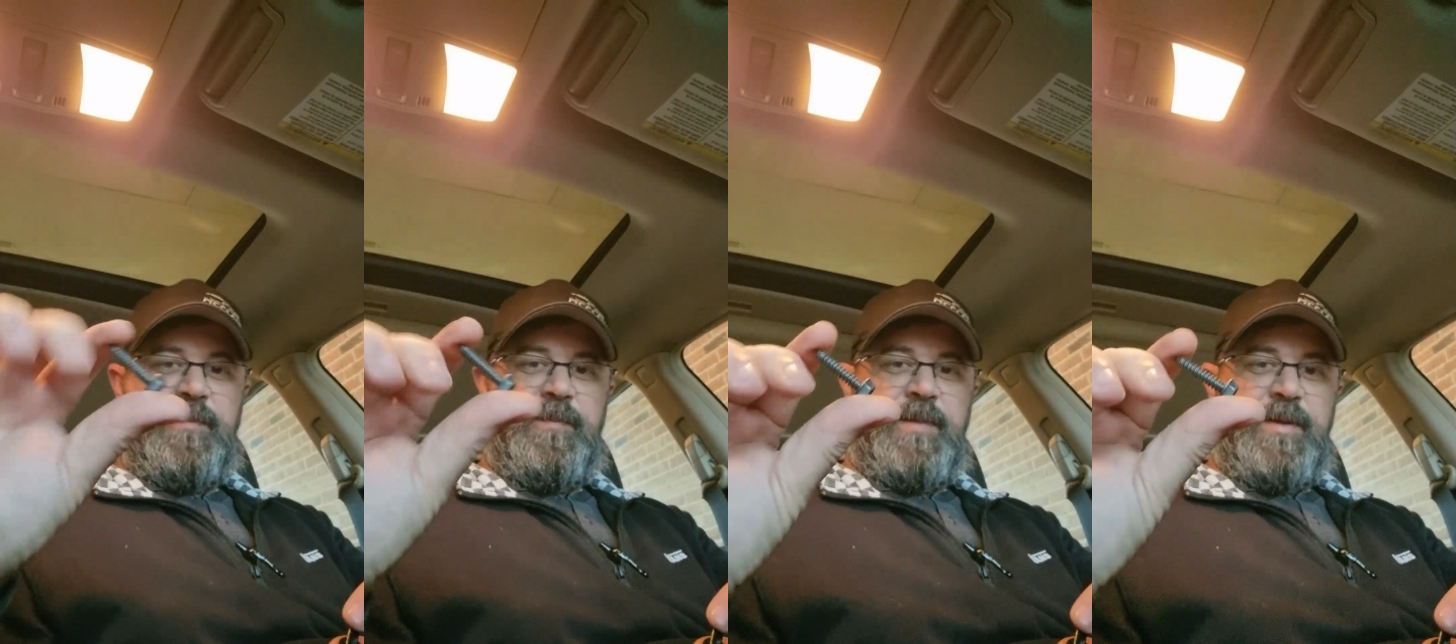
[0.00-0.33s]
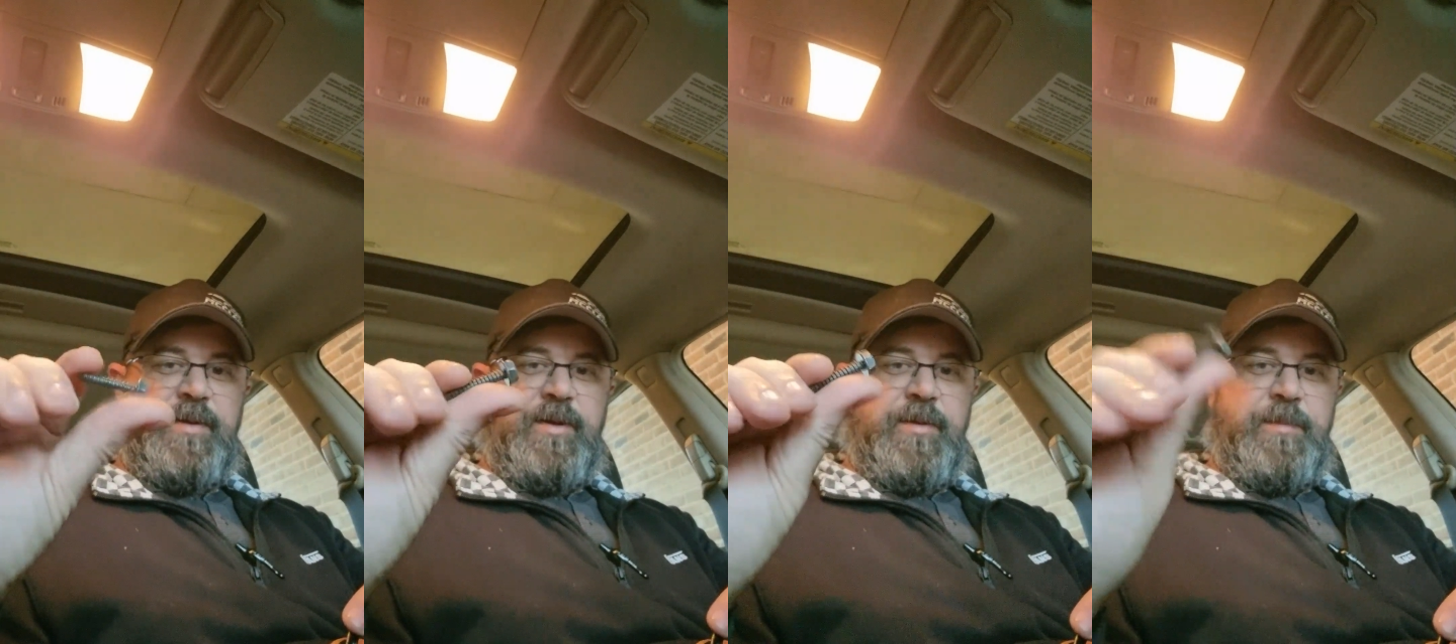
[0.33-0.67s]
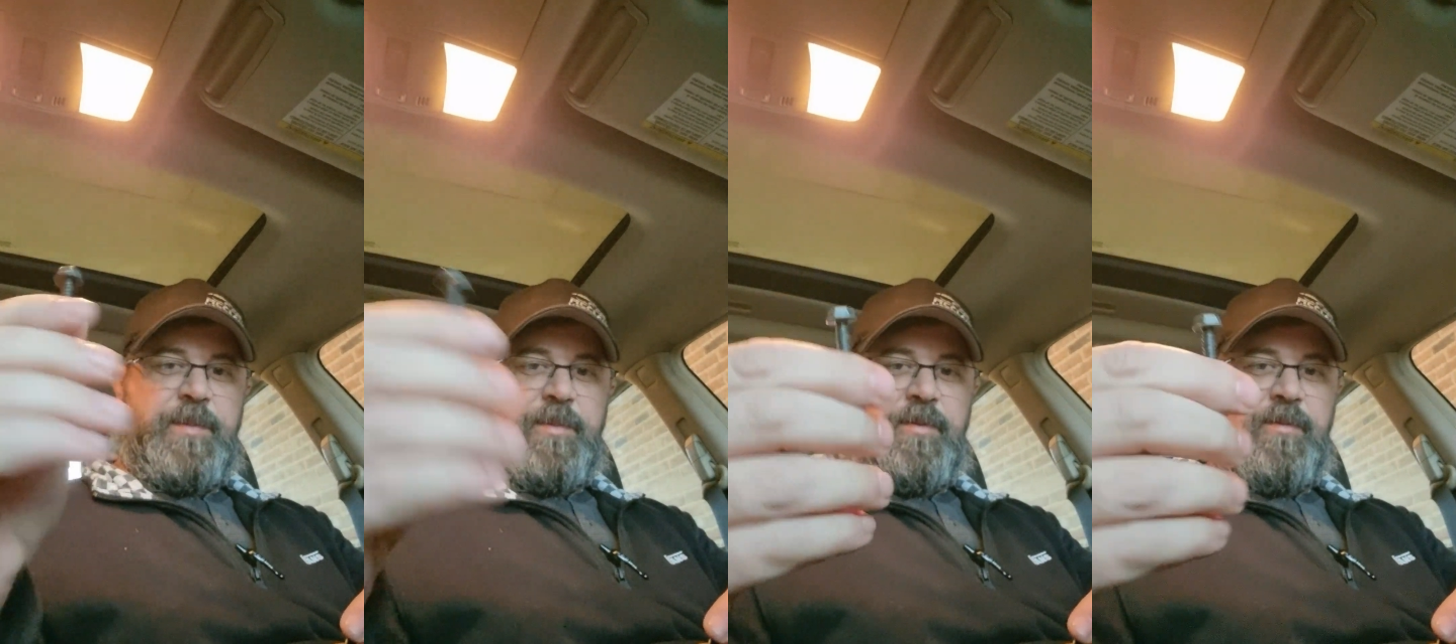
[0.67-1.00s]
make sure you
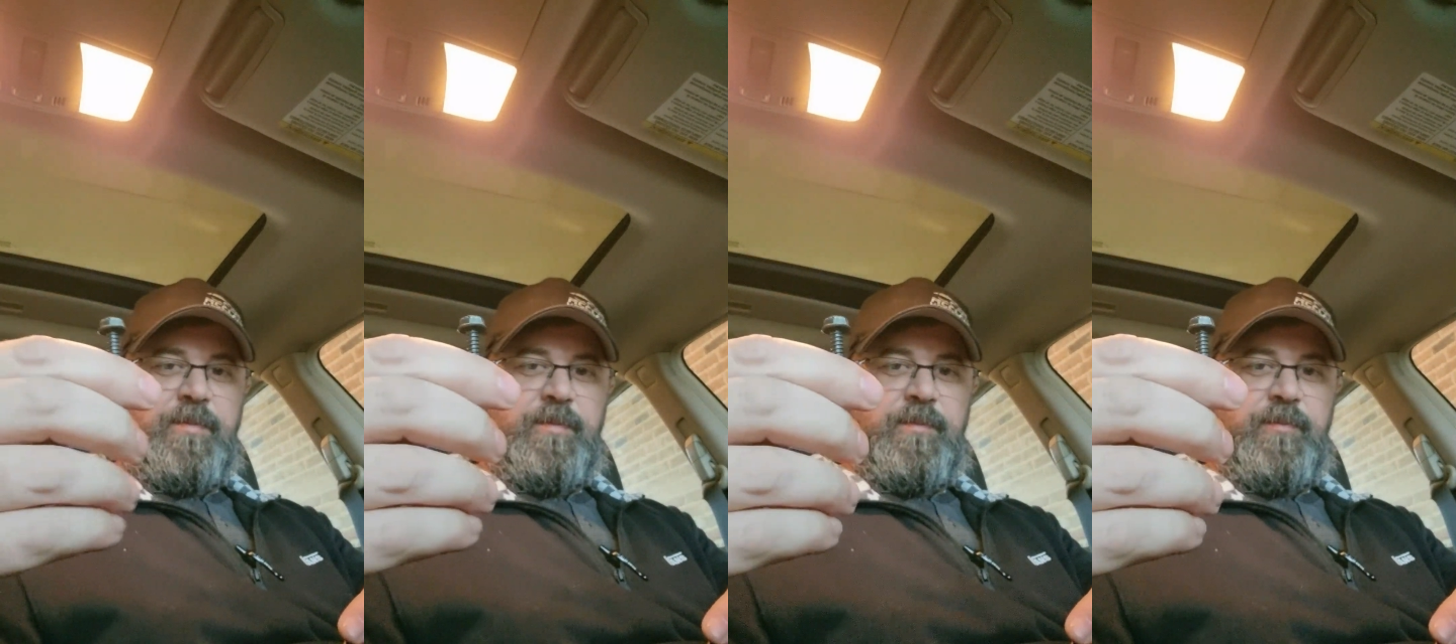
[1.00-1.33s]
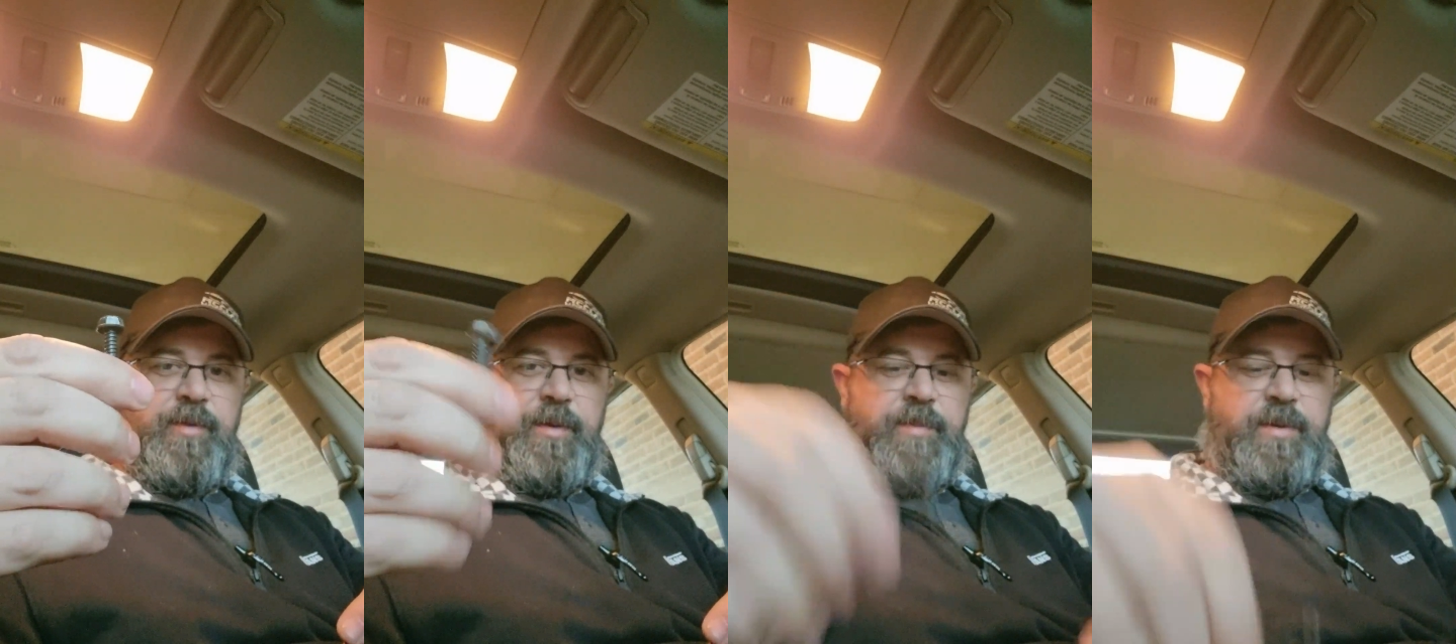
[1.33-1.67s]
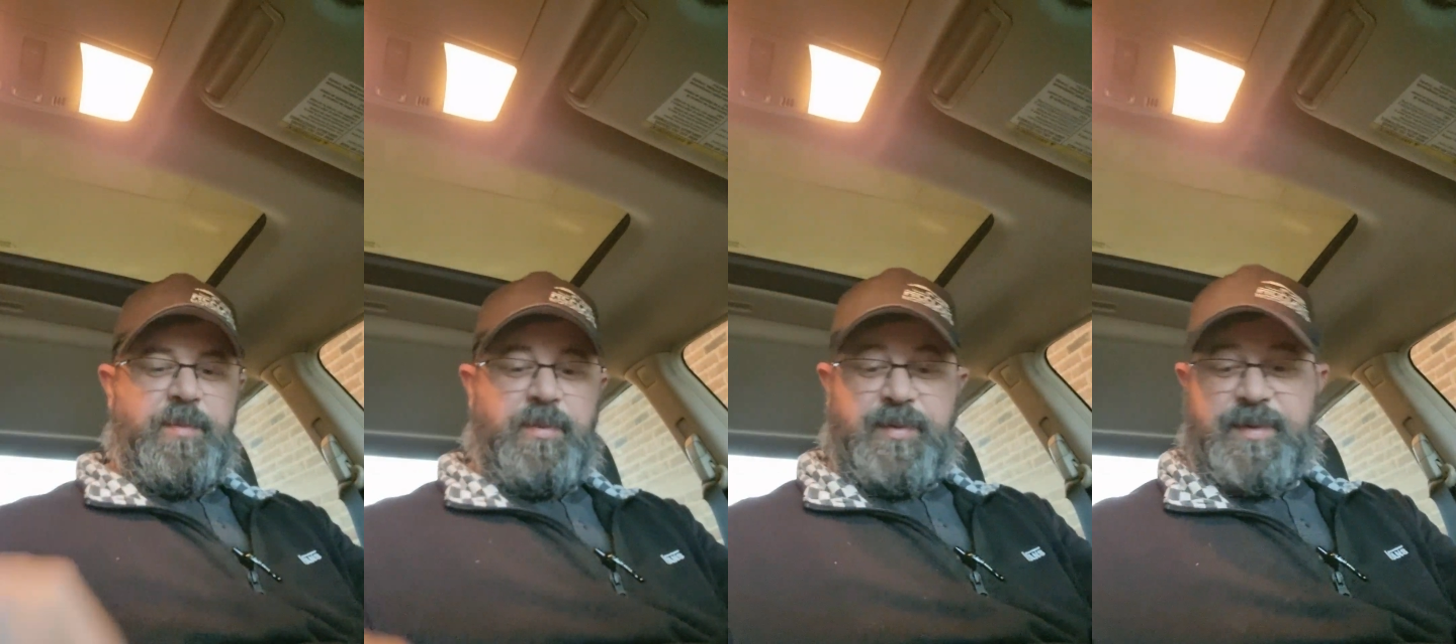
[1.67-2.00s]
remember where you put the
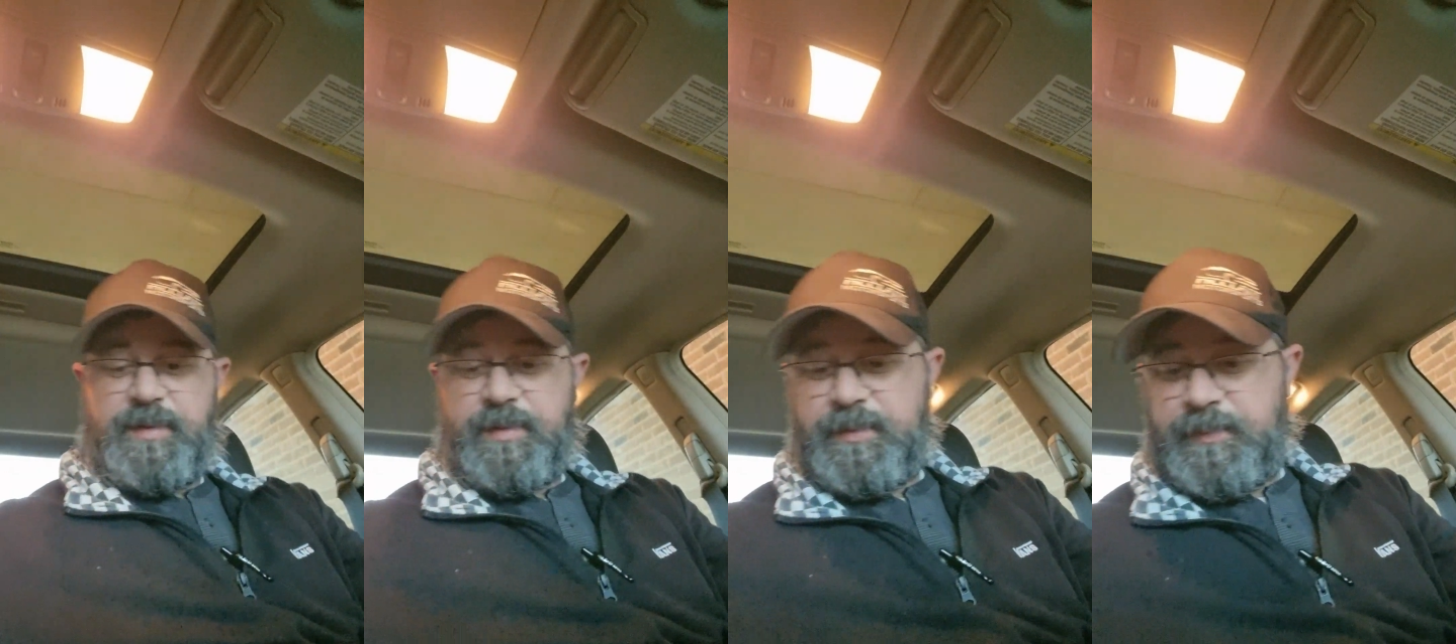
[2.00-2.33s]
bolts.